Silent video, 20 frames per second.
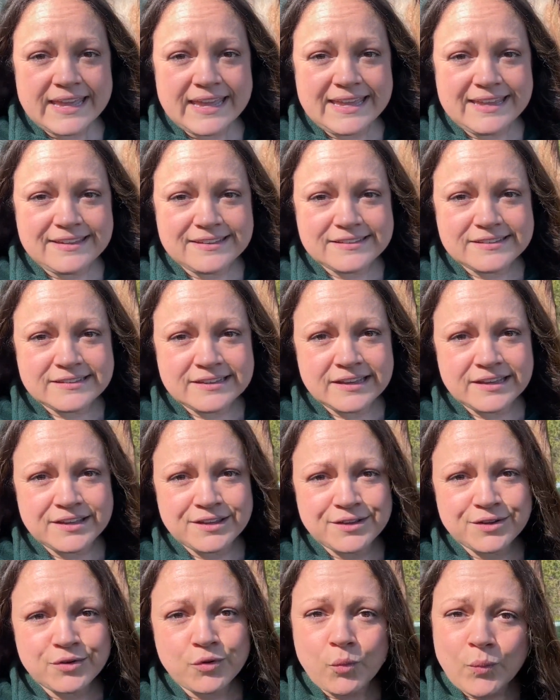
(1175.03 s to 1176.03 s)
is
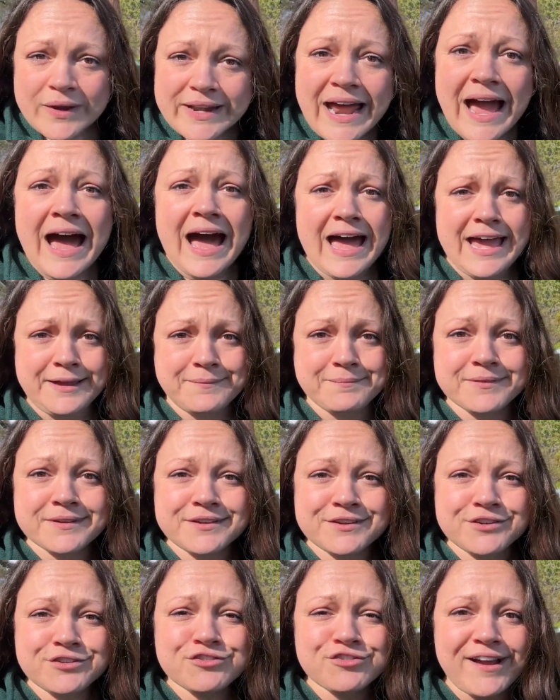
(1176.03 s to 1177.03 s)
when I'm
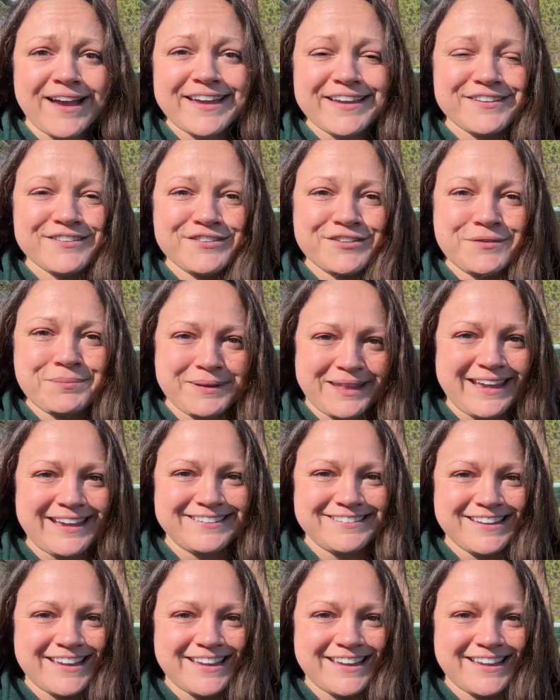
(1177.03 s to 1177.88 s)
trying to plant